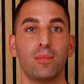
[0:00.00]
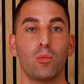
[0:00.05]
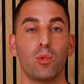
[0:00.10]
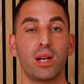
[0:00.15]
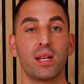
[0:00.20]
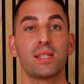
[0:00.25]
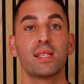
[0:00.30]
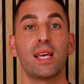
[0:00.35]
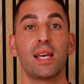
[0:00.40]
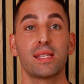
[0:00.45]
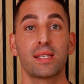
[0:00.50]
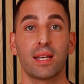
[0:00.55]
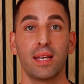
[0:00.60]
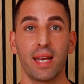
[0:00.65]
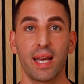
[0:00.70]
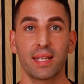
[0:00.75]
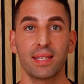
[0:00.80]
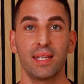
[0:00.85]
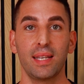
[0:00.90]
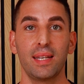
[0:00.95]
When it says
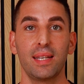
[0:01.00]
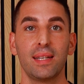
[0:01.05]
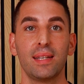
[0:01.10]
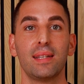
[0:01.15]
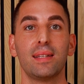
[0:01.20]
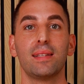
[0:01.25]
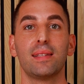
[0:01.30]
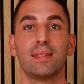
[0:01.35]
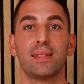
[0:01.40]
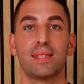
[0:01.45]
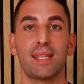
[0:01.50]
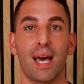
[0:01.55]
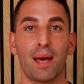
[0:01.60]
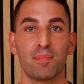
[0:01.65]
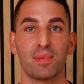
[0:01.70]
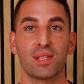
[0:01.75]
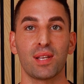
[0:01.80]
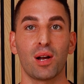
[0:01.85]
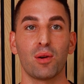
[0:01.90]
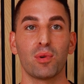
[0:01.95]
connected,
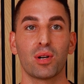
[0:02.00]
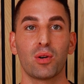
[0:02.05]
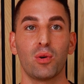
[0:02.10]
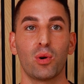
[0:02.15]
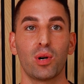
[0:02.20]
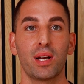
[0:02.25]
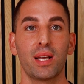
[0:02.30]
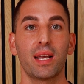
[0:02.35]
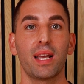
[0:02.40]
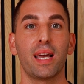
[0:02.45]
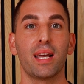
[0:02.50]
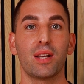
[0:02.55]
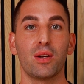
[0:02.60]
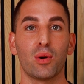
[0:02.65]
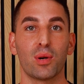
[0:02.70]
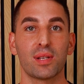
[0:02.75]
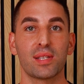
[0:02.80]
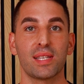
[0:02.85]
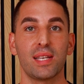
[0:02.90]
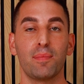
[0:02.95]
tap start recording and
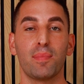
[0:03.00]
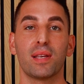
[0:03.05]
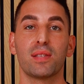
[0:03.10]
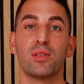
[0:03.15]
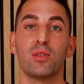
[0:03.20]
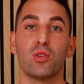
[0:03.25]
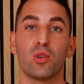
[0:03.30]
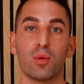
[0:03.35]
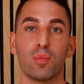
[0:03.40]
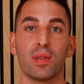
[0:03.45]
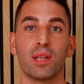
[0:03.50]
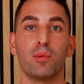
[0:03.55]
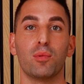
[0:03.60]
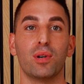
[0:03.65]
go to sleep as you normally